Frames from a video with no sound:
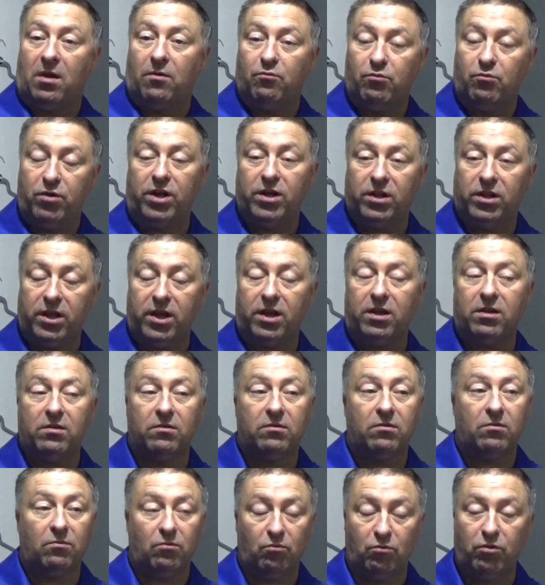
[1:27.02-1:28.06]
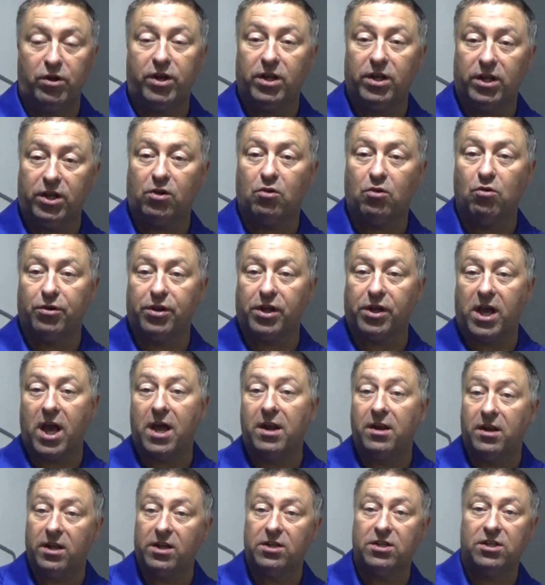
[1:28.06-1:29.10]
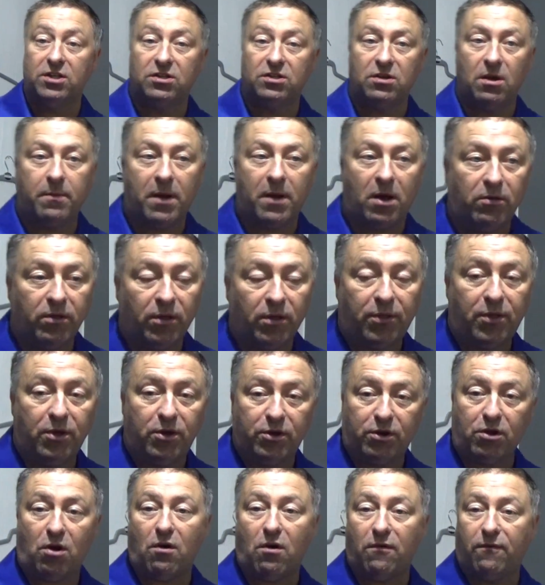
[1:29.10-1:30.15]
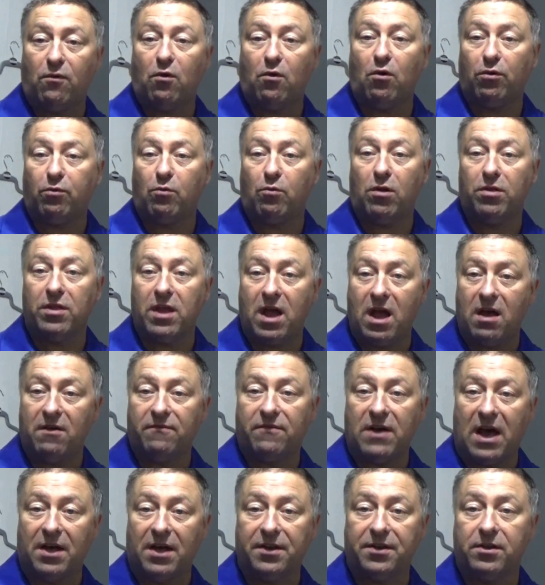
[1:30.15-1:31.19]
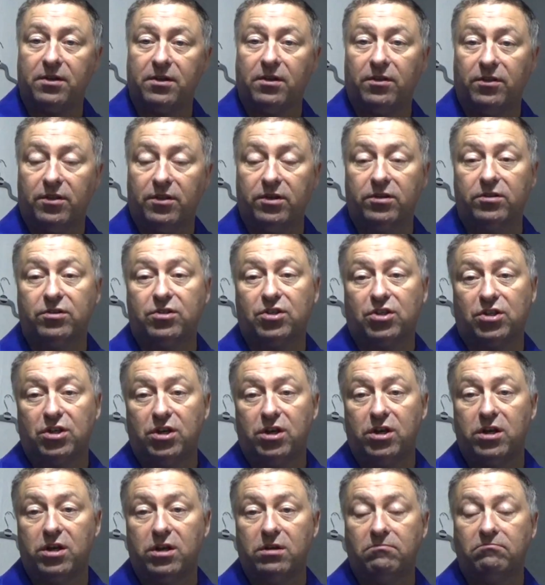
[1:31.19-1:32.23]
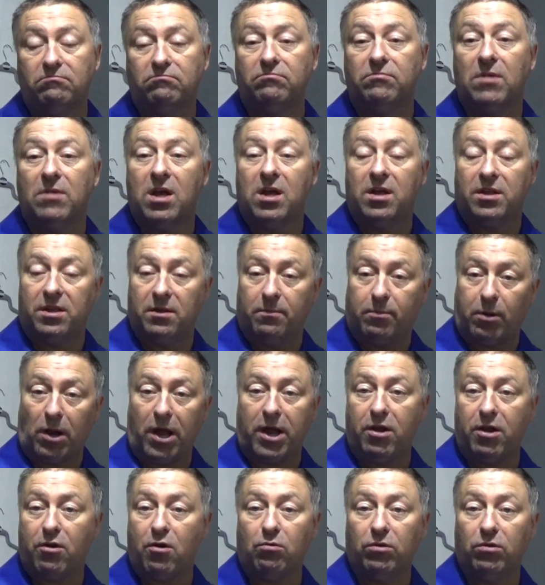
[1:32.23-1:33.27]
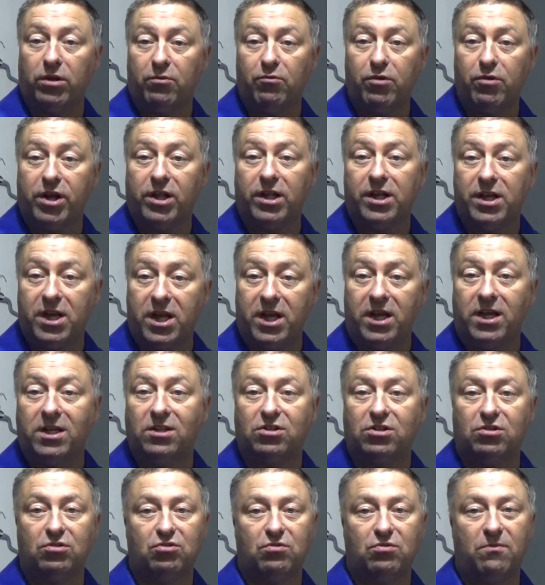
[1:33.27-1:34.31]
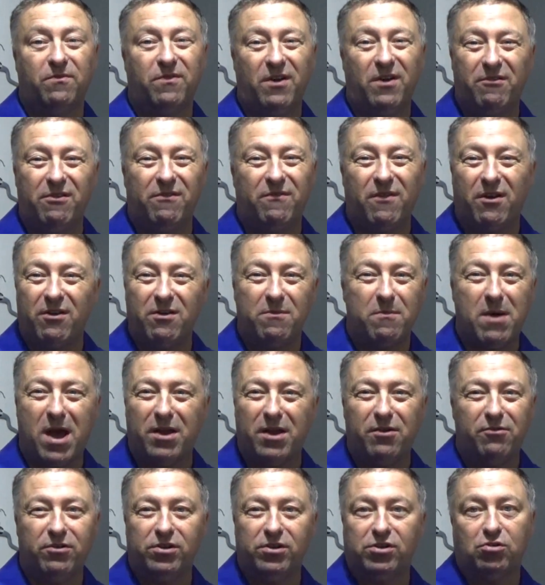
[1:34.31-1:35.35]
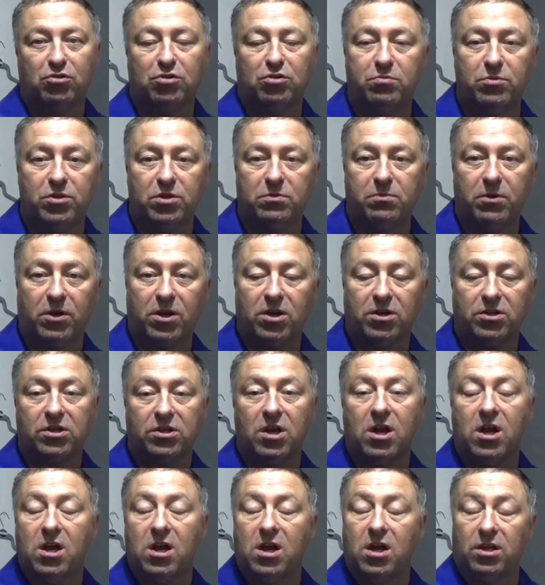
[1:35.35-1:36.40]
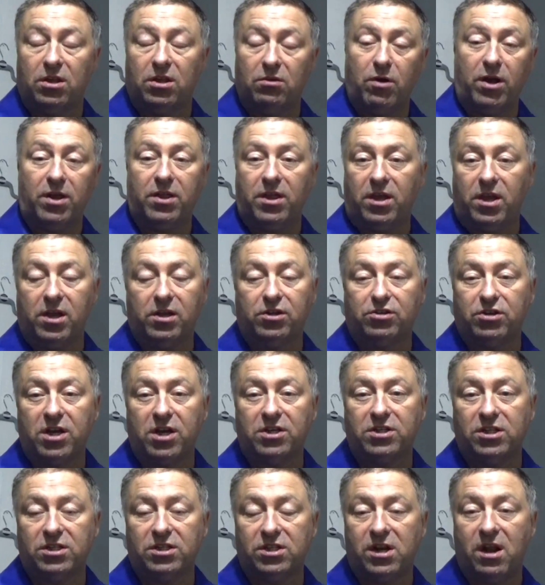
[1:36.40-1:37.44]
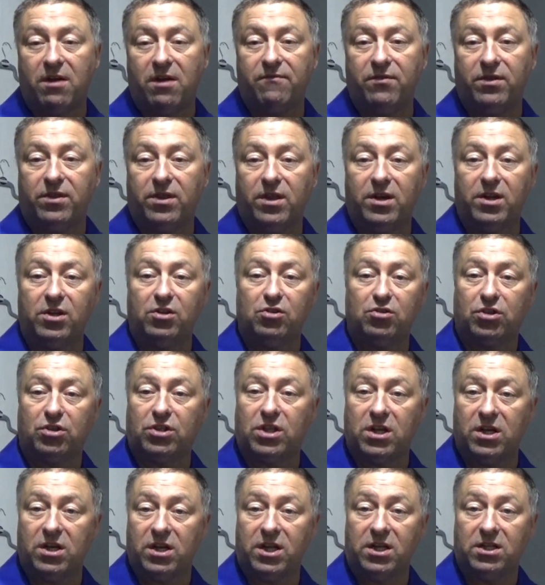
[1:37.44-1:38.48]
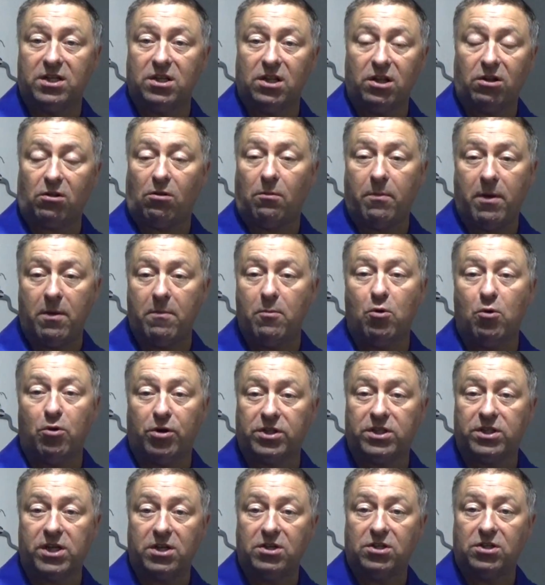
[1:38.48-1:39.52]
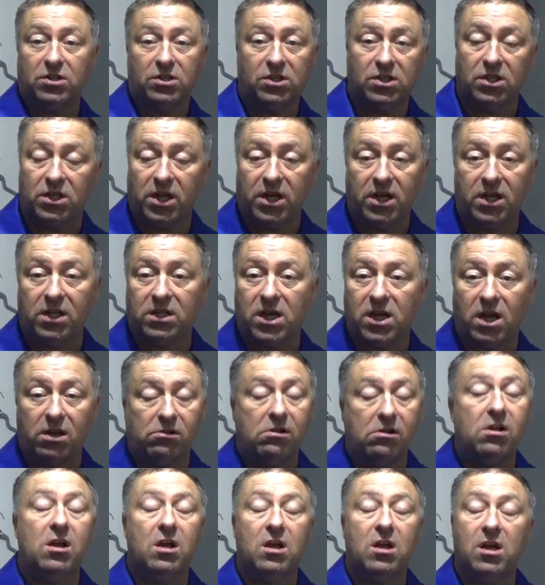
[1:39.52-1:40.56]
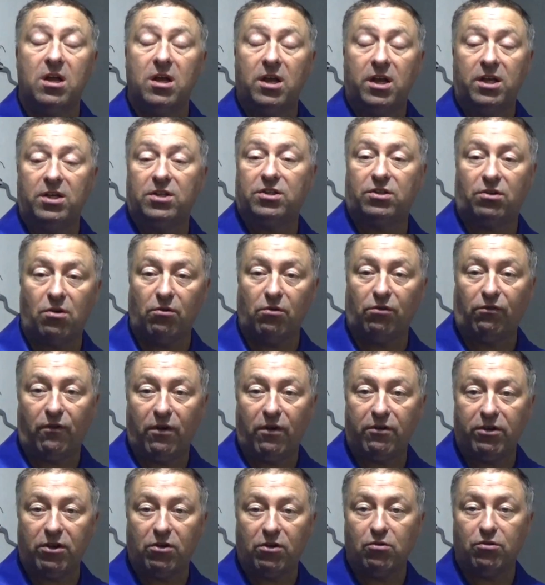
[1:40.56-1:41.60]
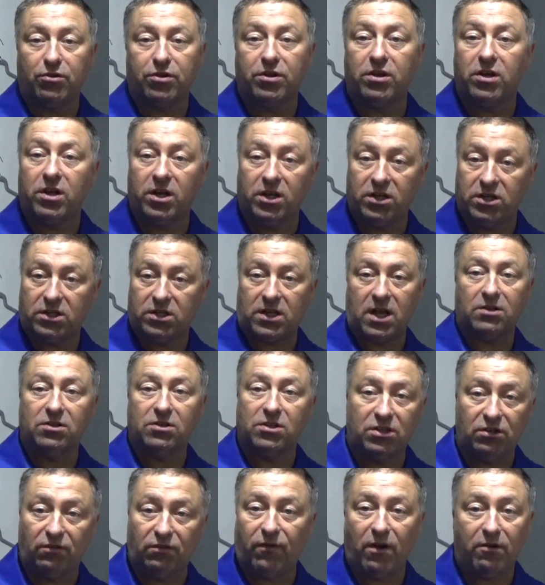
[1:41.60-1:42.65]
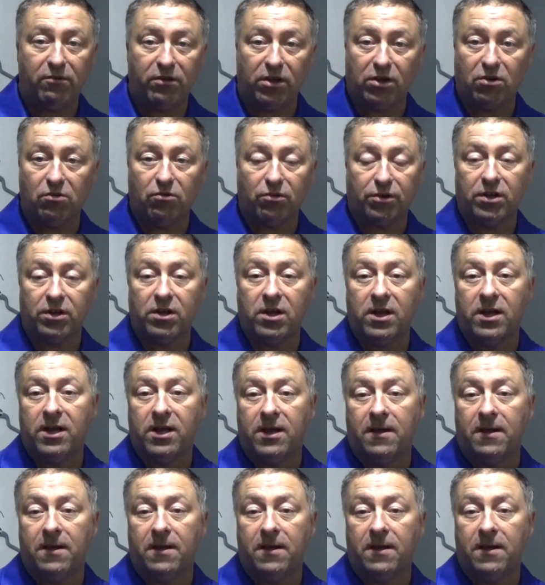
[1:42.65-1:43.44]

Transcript: Really good. Again, this is about the 3rd or 4th one that I've had that the player only really needs some very minor adjustments, because the way that he addresses and everything, it just needs a little bit more attention to detail. His throw's very good, his stance is very good.